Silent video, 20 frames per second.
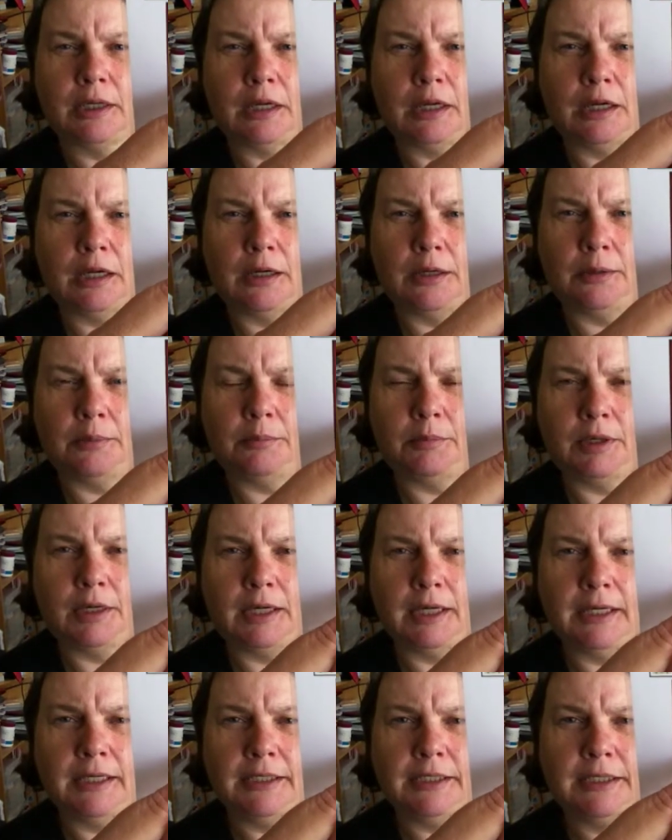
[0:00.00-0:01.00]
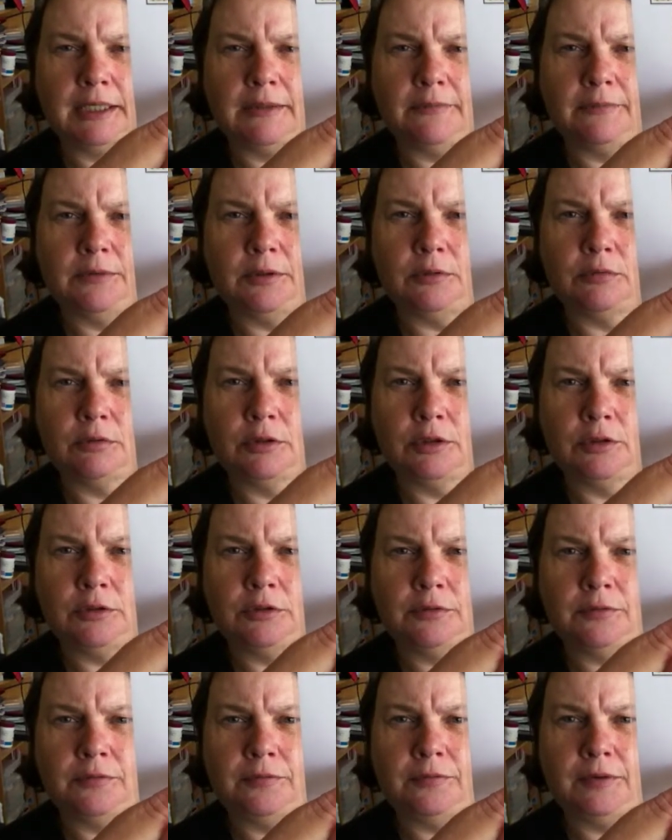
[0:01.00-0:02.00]
I had done the
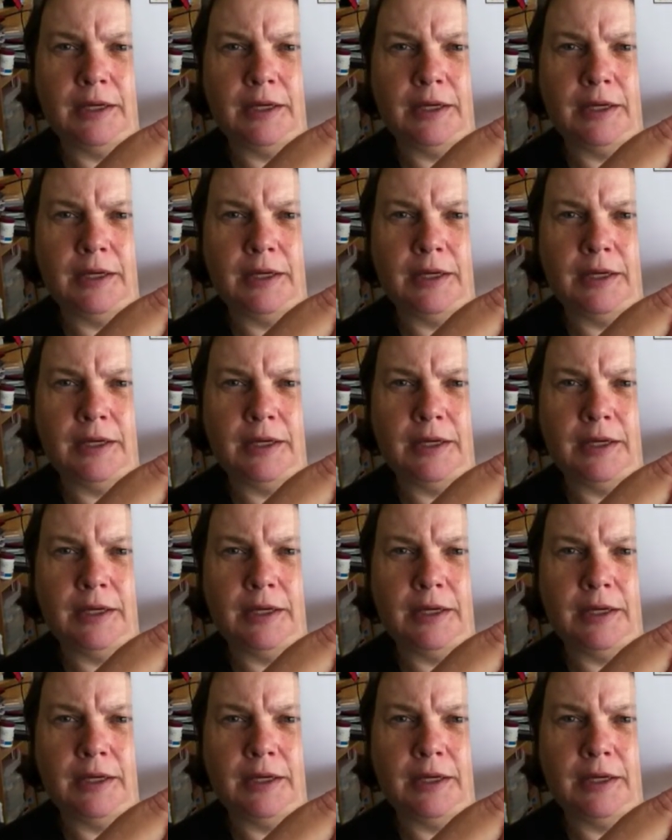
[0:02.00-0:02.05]
roof